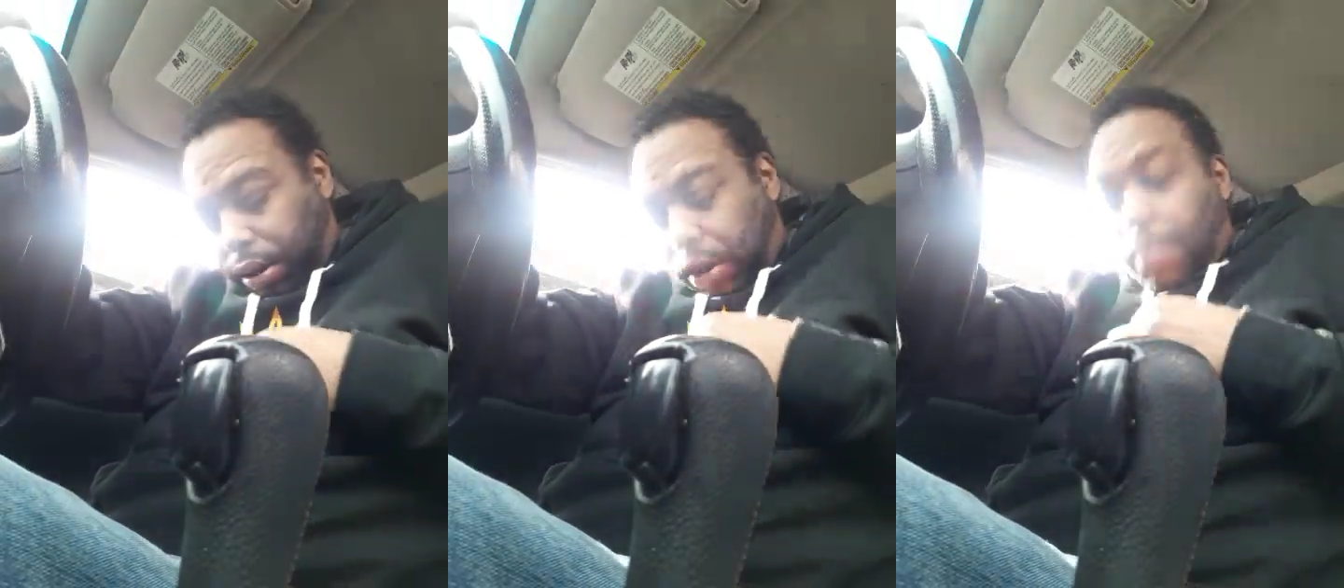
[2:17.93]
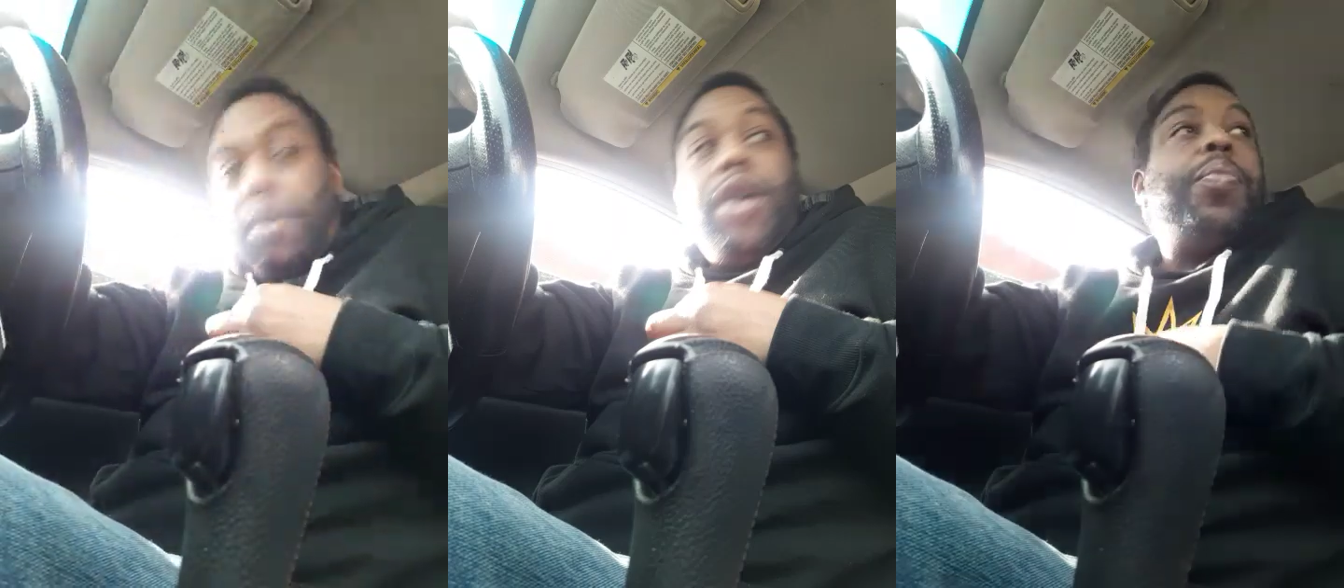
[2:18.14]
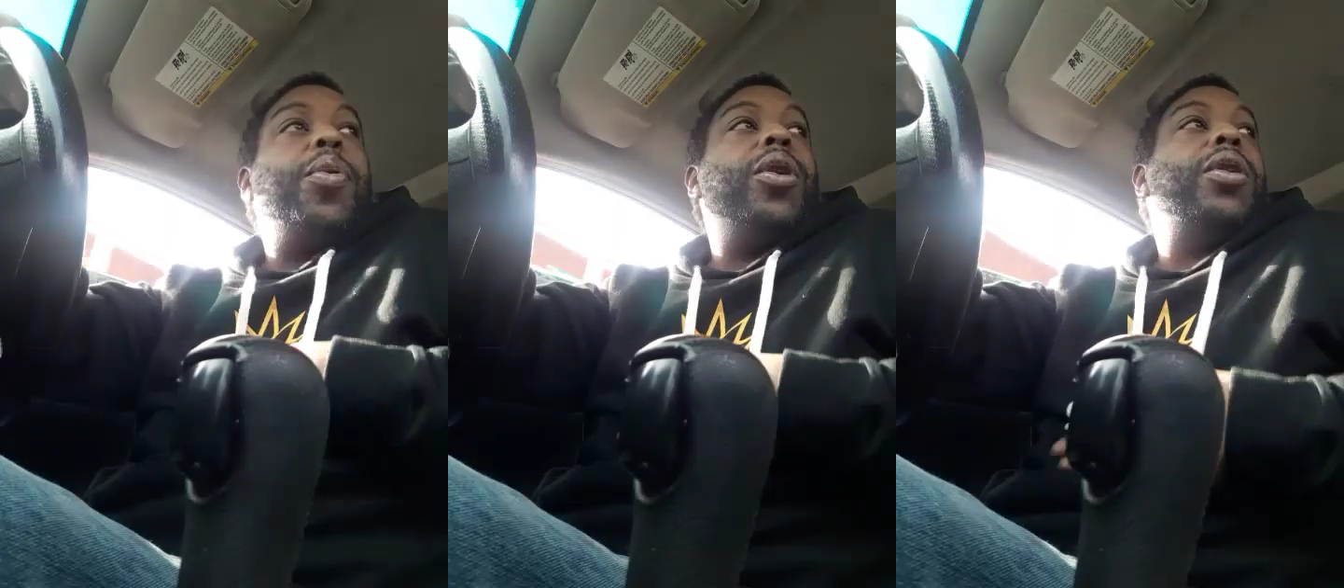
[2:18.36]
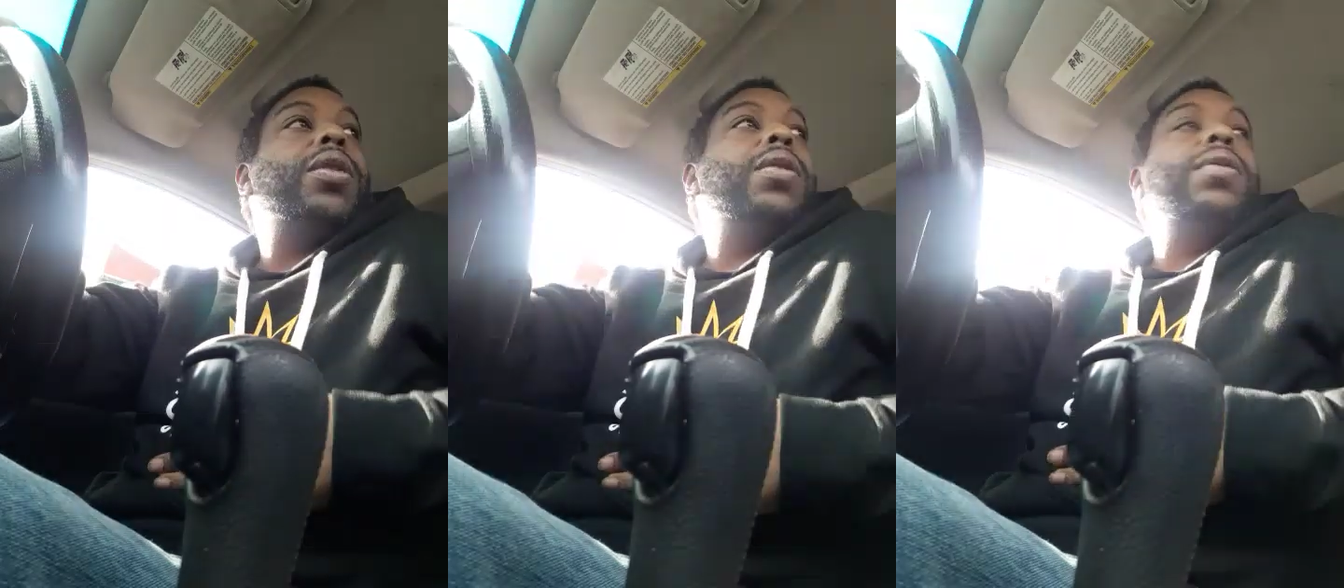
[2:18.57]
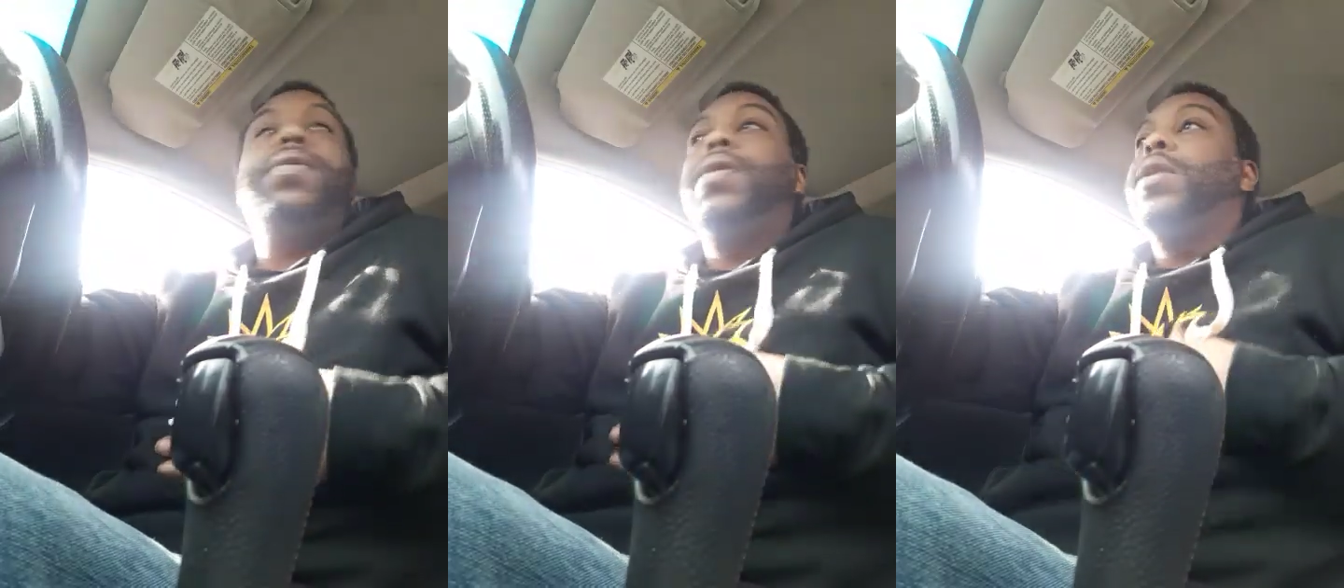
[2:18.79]
It's my
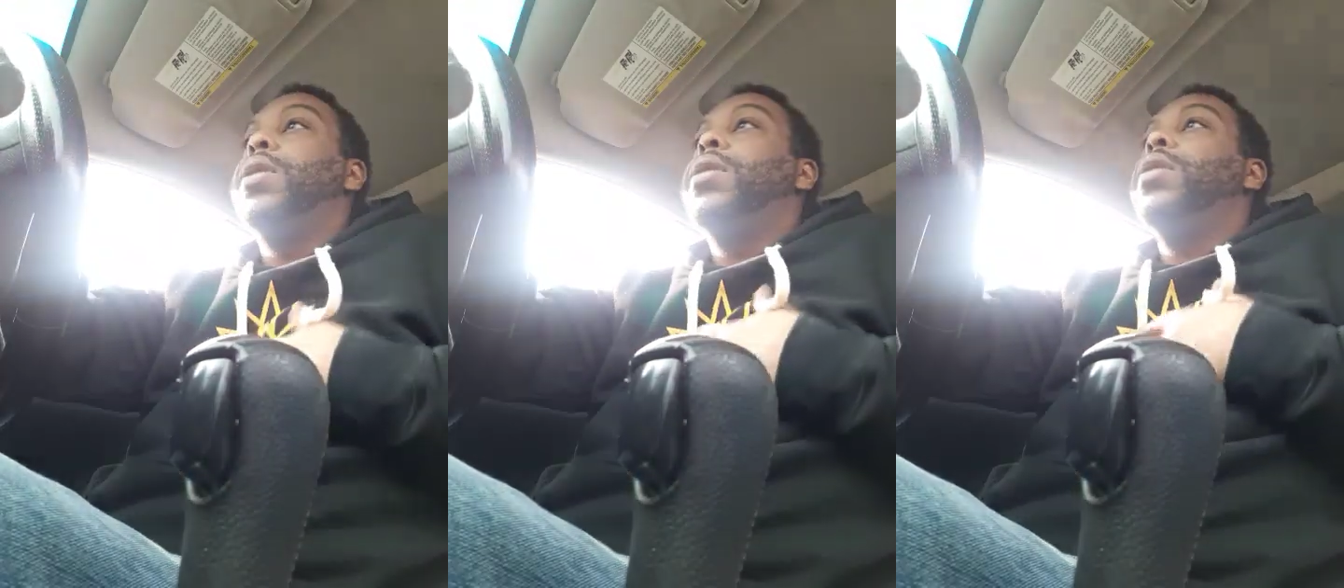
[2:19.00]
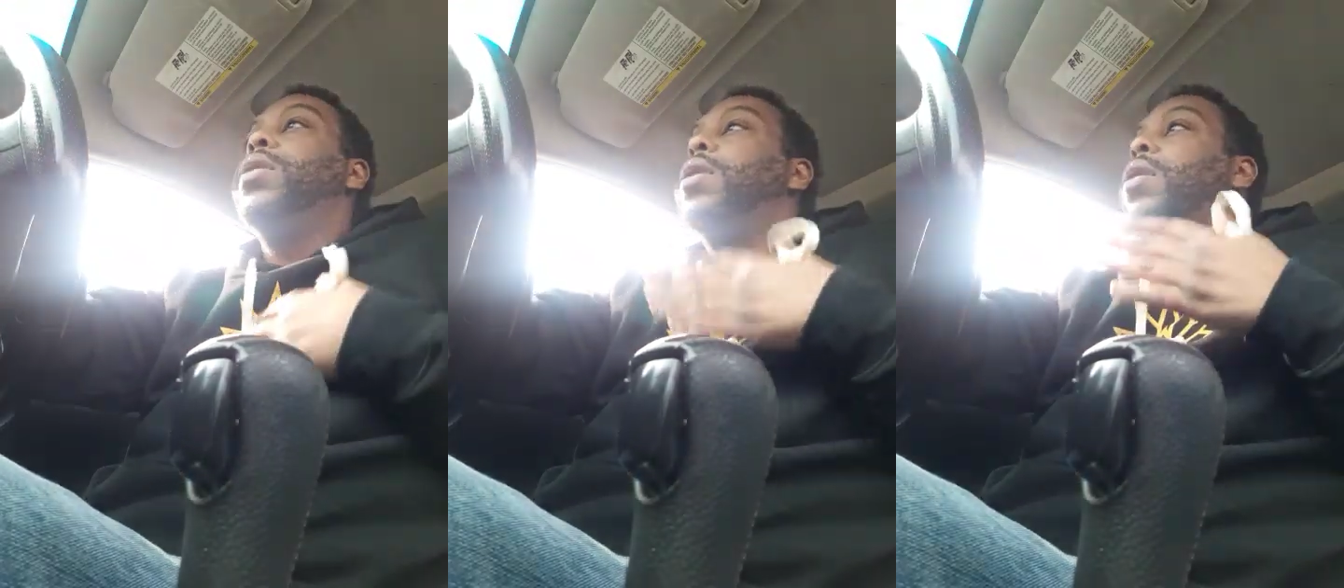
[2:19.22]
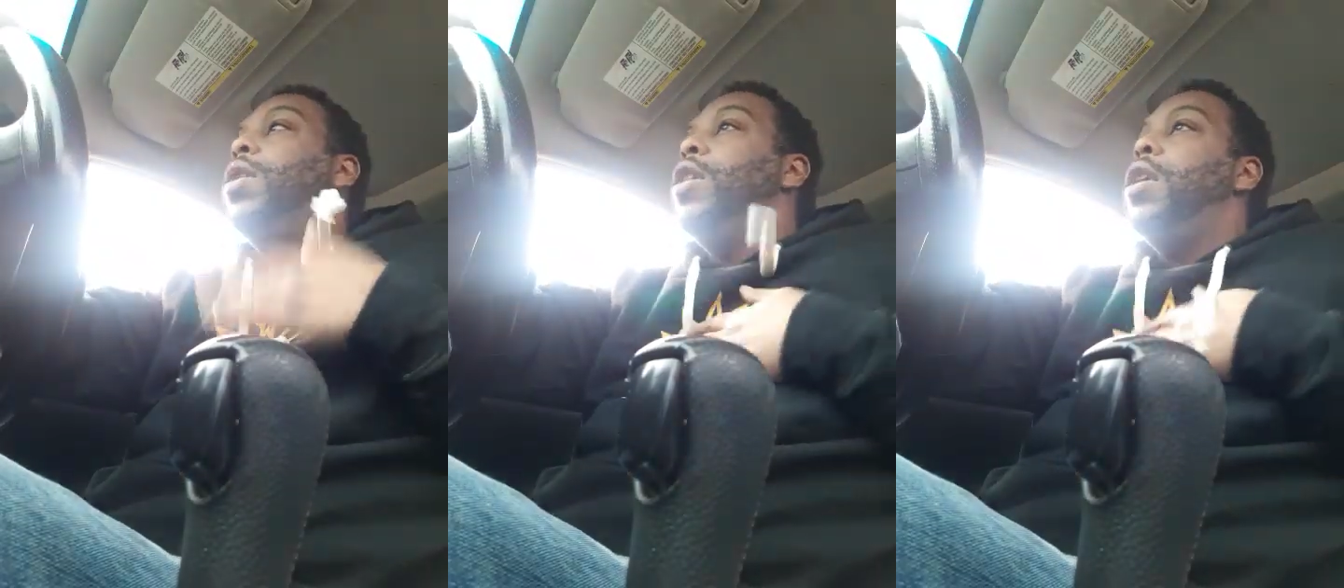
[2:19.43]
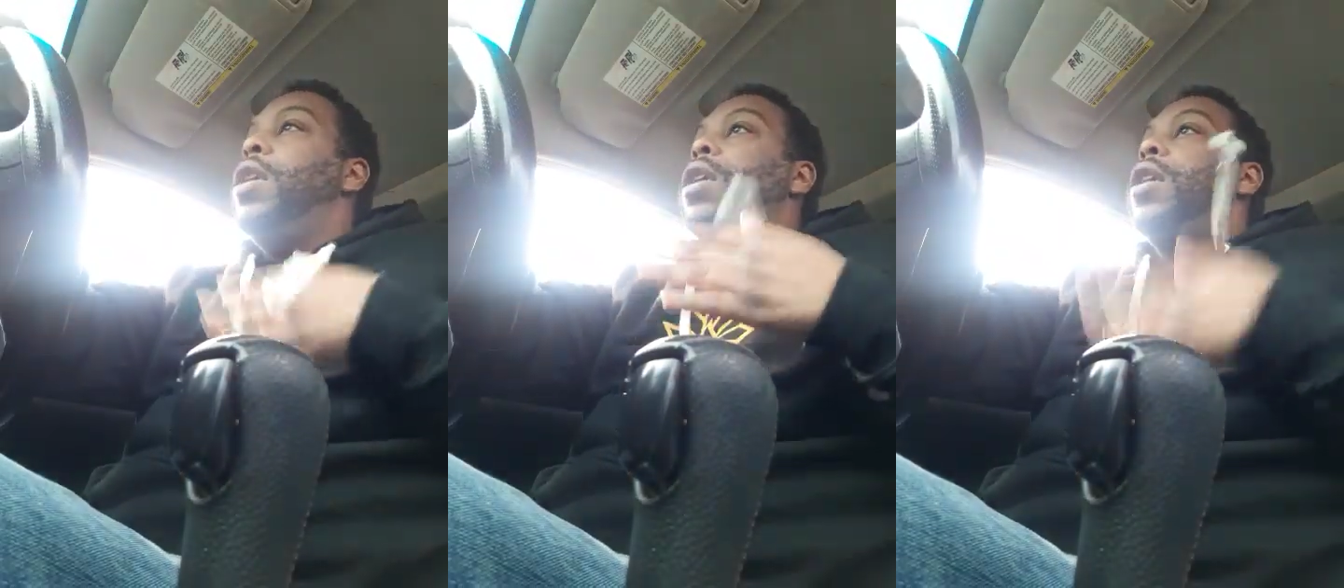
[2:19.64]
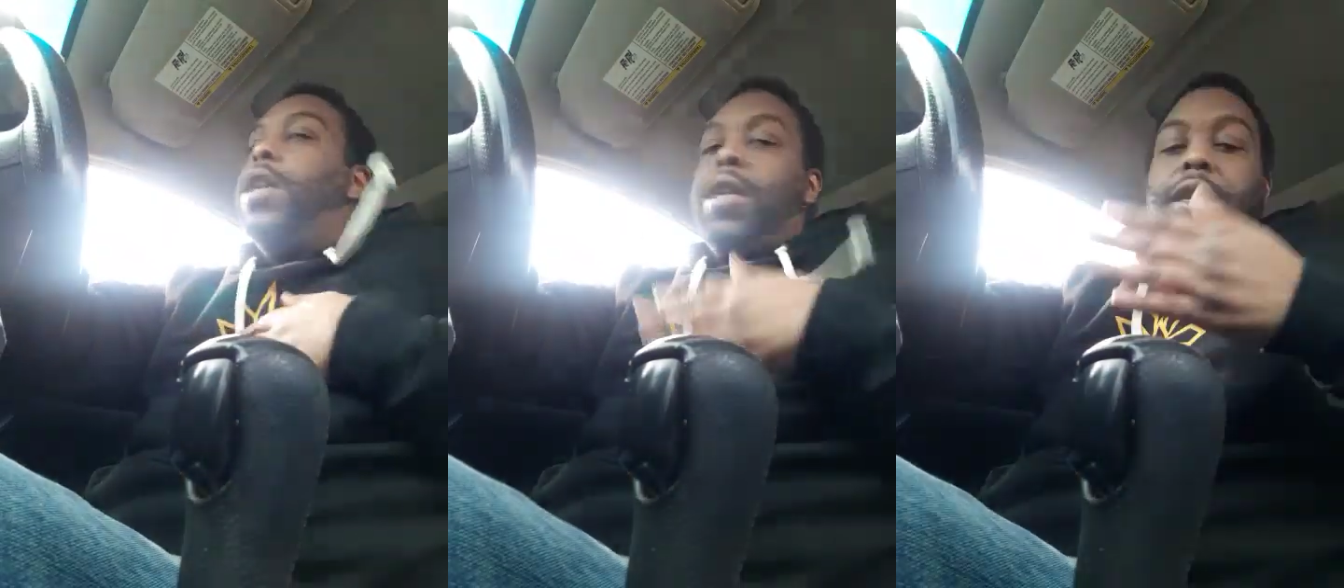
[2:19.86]
personals.
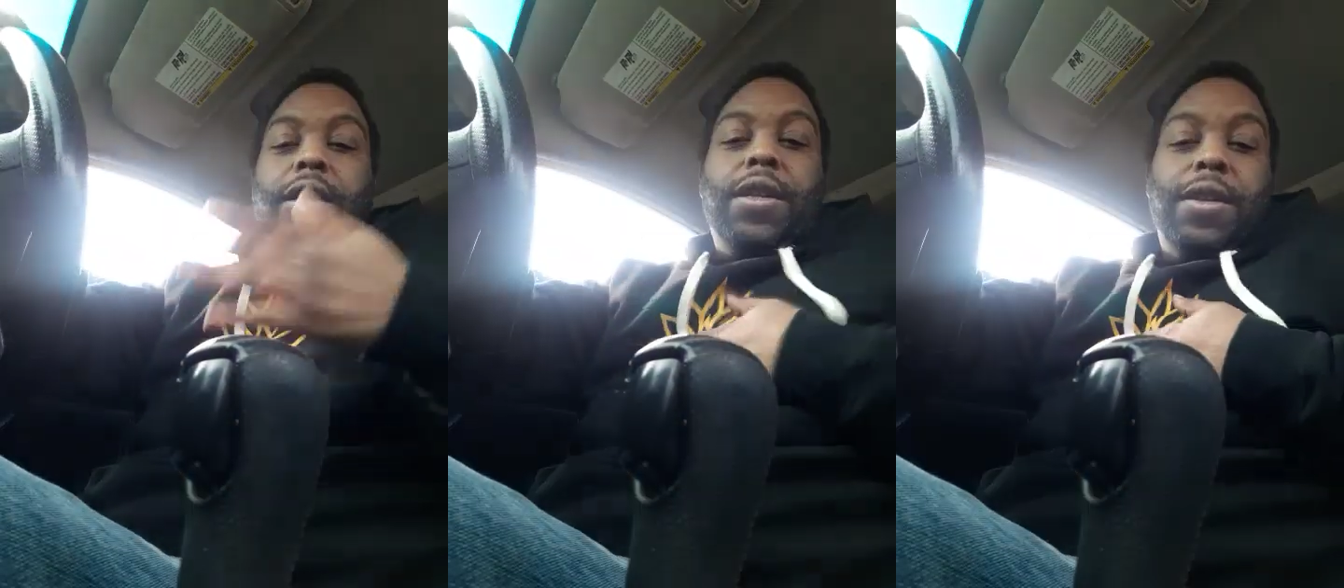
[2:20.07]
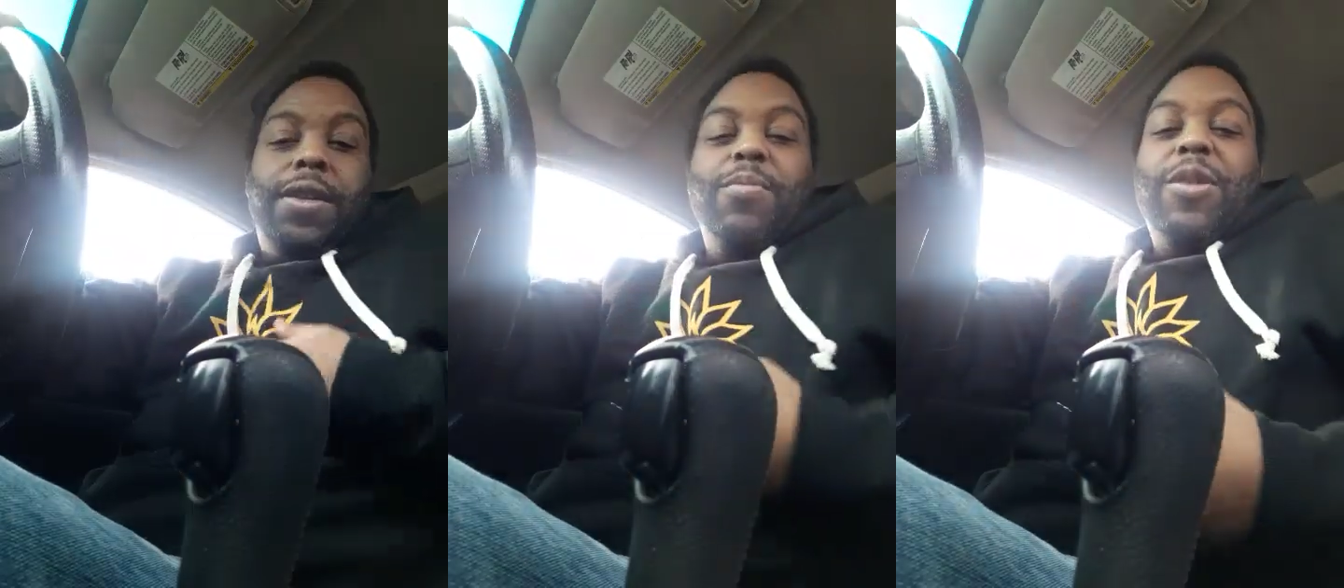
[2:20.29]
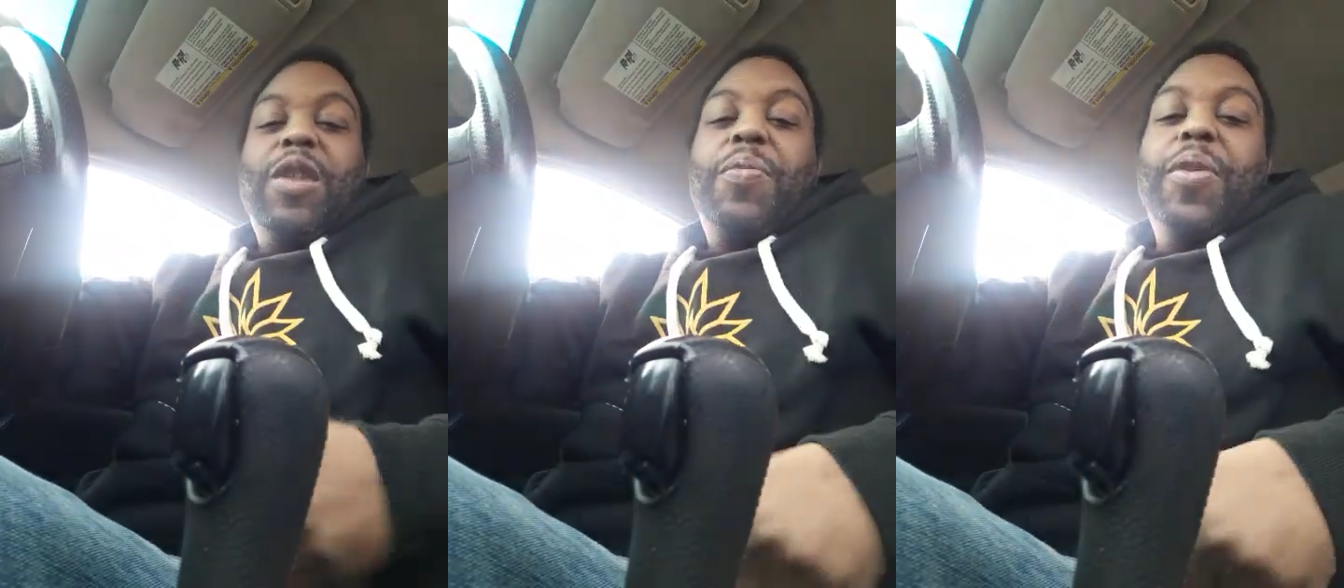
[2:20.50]
My